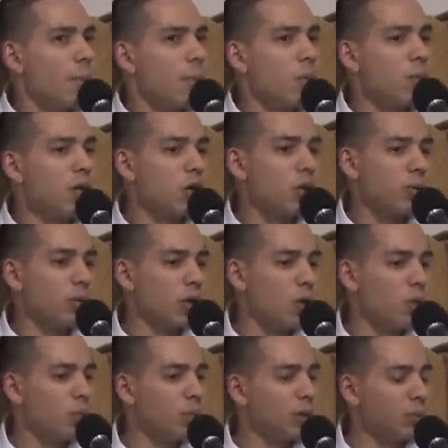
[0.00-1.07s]
but we you
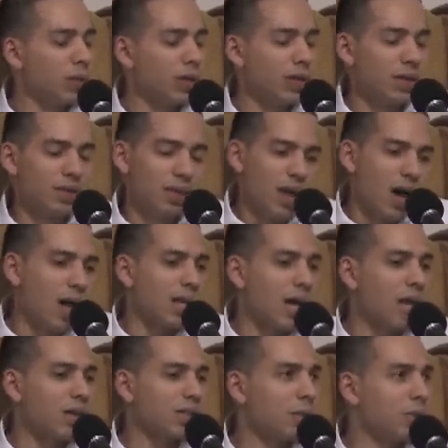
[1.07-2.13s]
know we we
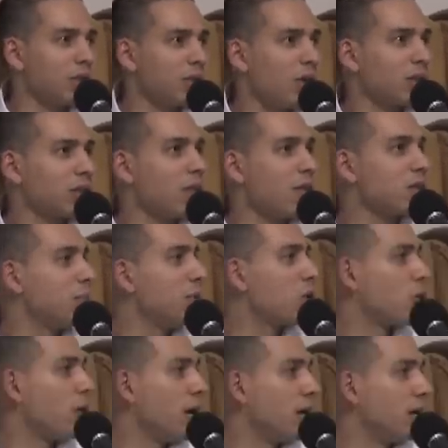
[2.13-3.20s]
allowed this image of ourselves to be
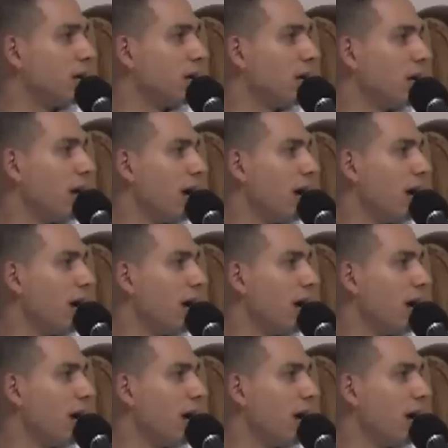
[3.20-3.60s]
created,